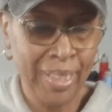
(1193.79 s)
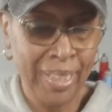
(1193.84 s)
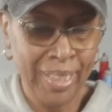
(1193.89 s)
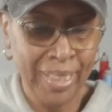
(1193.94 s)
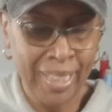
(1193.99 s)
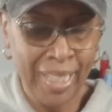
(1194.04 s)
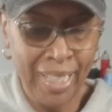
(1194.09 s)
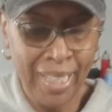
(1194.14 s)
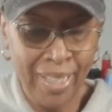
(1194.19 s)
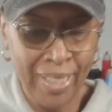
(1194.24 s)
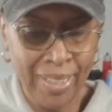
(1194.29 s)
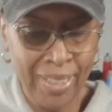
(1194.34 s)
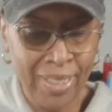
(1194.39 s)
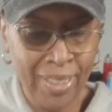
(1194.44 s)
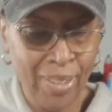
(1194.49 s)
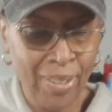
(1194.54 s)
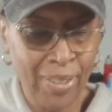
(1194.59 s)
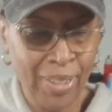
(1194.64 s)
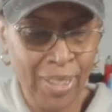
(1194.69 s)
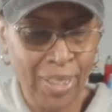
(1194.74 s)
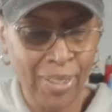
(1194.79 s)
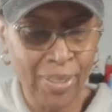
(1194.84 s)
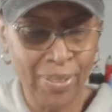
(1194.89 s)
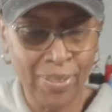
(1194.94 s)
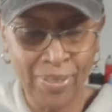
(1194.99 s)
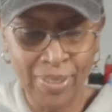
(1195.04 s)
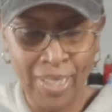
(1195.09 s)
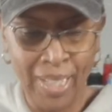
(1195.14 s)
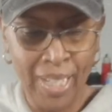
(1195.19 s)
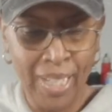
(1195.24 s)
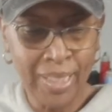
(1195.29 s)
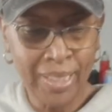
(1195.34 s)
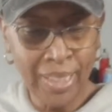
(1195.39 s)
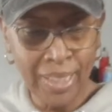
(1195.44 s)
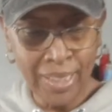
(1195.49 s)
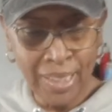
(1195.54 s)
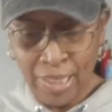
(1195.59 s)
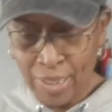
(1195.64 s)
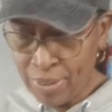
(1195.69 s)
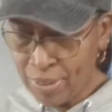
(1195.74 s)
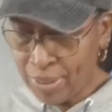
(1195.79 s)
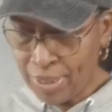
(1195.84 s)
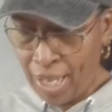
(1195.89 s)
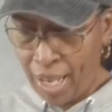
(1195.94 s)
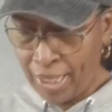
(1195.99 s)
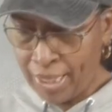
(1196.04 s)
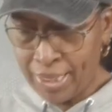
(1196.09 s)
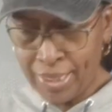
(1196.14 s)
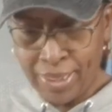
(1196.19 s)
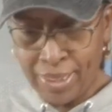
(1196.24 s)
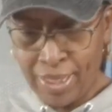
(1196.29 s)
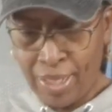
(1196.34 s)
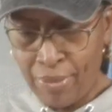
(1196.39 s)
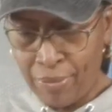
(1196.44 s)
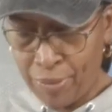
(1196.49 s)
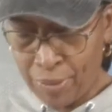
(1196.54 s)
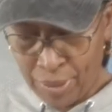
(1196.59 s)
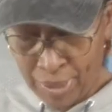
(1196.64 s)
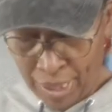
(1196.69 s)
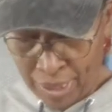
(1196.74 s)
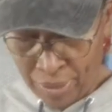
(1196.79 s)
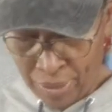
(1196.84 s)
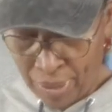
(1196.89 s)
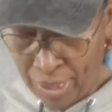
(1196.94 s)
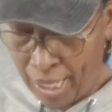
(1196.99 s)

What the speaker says: They are so cute. Just little stocking stuffers that you